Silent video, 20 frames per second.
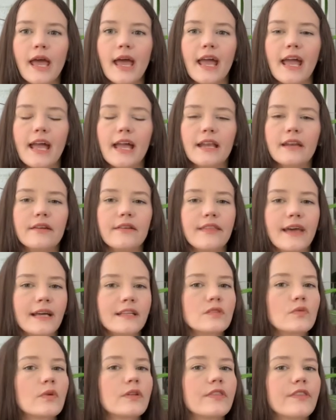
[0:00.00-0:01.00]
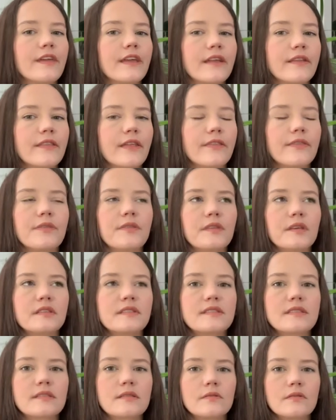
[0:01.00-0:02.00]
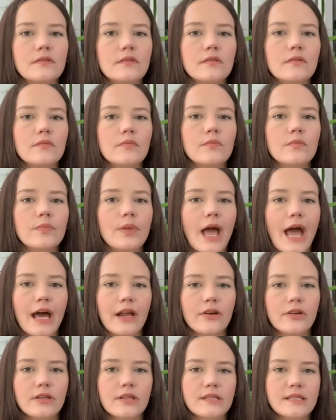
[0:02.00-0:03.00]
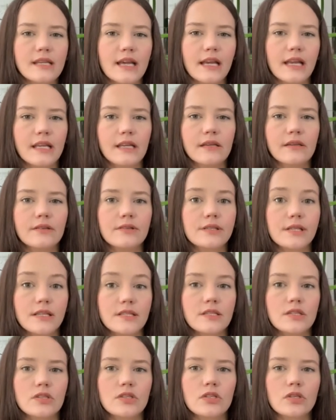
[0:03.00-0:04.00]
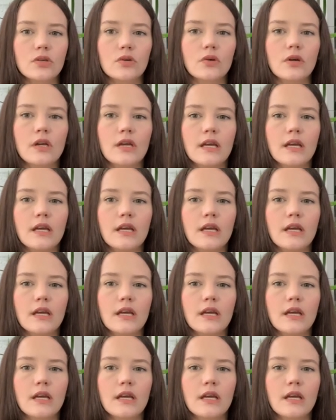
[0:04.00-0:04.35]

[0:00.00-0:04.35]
And that's one thing that this pattern design doesn't do.